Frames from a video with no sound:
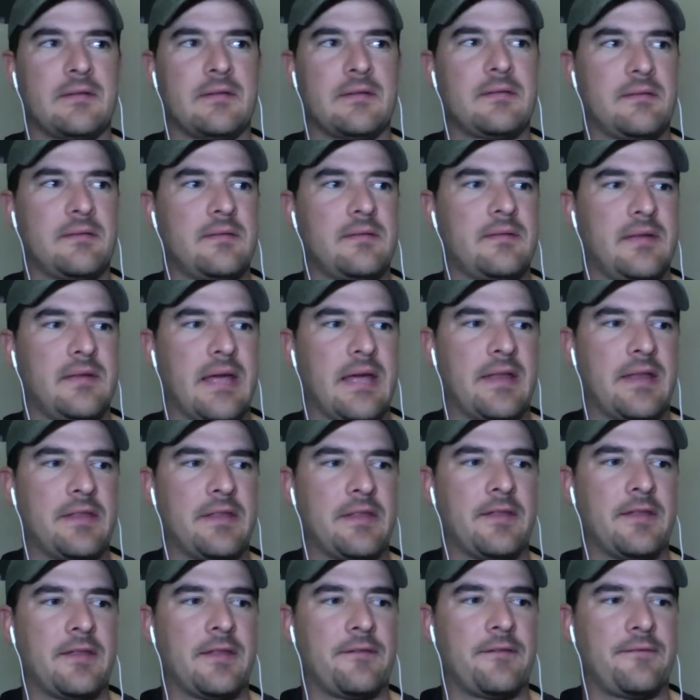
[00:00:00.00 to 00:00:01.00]
yeah, the, the,
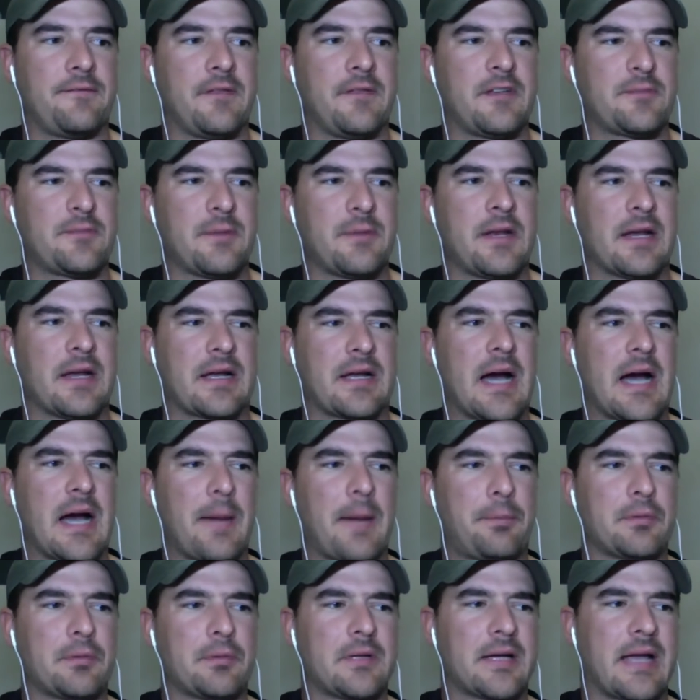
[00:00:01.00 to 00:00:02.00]
the, there's been a couple
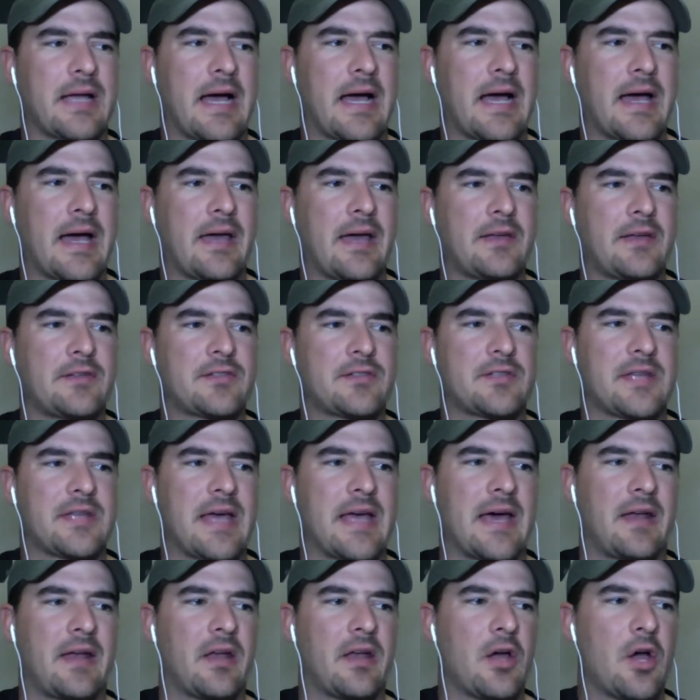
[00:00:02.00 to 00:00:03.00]
of guys
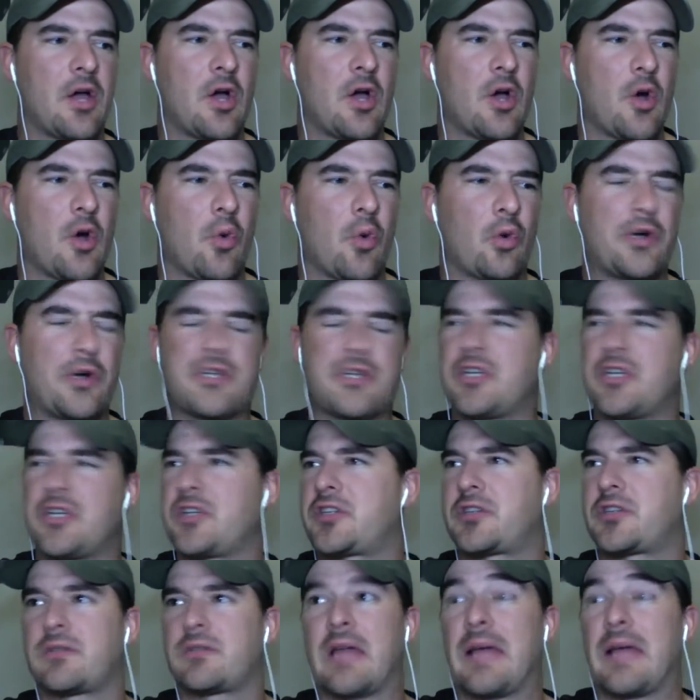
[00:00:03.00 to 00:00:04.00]
that were just
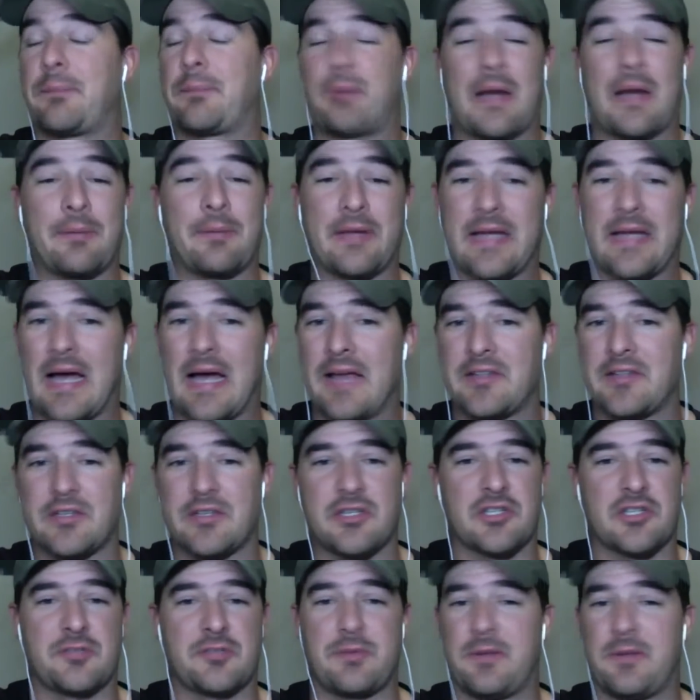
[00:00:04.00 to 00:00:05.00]
like probably guys that
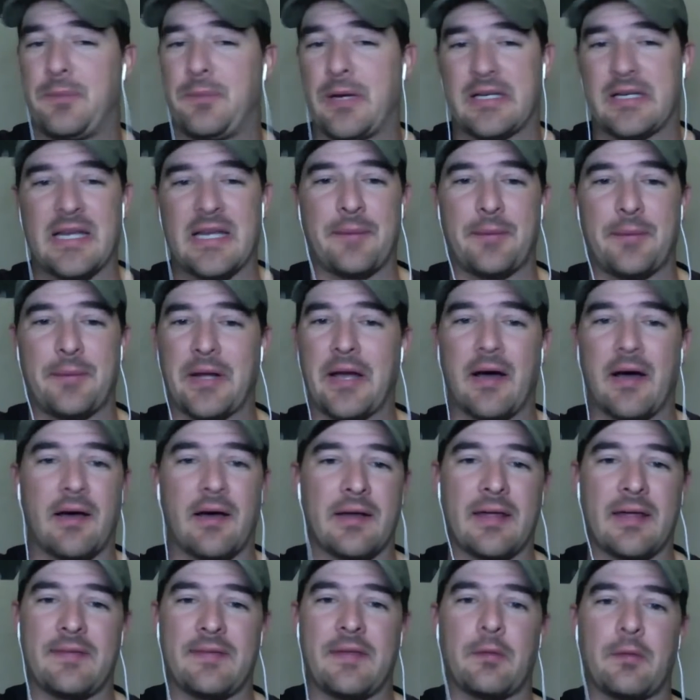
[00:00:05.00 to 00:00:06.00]
just been picked up a gun
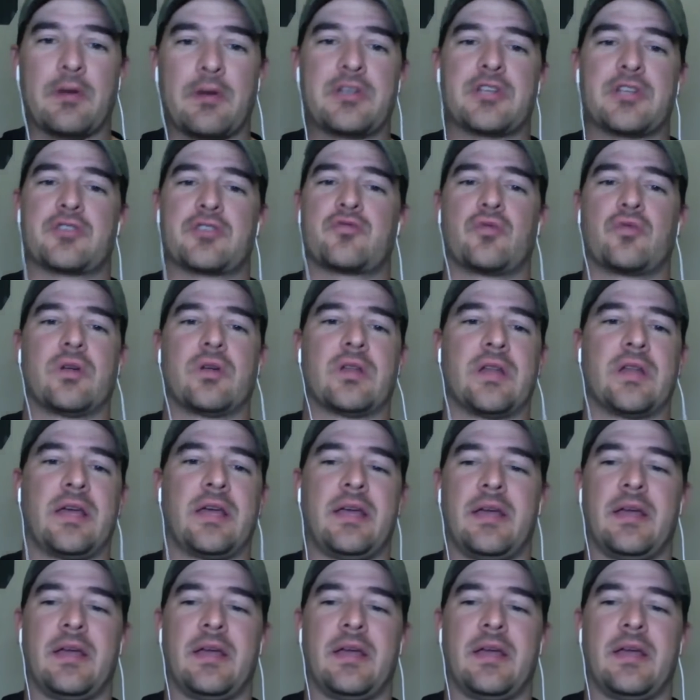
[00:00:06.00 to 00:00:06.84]
and they were just really